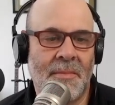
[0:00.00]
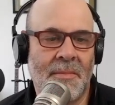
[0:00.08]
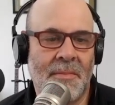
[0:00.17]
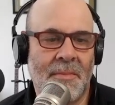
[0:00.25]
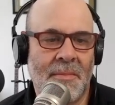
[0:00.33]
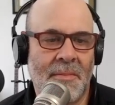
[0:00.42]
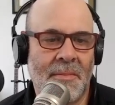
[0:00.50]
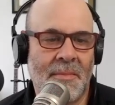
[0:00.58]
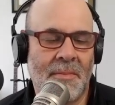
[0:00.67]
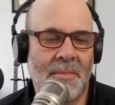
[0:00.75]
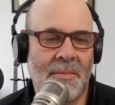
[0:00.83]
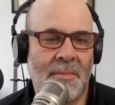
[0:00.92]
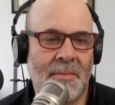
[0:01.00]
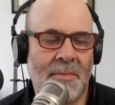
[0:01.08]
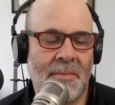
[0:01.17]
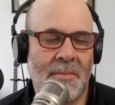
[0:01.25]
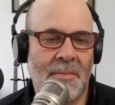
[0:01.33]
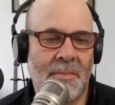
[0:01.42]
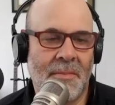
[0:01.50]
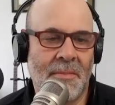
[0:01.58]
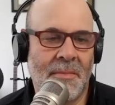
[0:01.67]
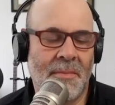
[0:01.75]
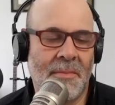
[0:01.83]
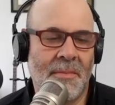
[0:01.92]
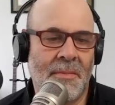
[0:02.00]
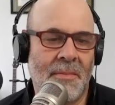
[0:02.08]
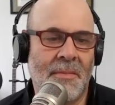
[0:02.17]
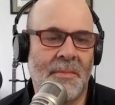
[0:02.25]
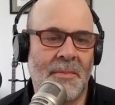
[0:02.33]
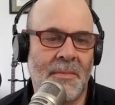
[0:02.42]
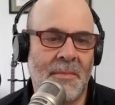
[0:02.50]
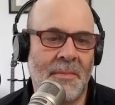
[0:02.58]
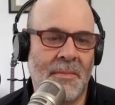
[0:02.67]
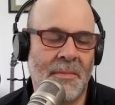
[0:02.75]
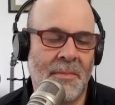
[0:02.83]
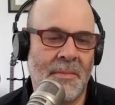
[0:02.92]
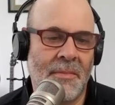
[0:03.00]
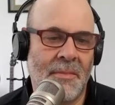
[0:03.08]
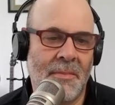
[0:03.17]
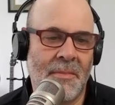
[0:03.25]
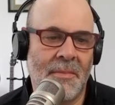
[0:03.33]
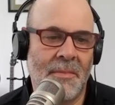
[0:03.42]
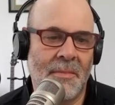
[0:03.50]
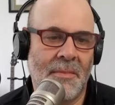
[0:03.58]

The person shown says nothing.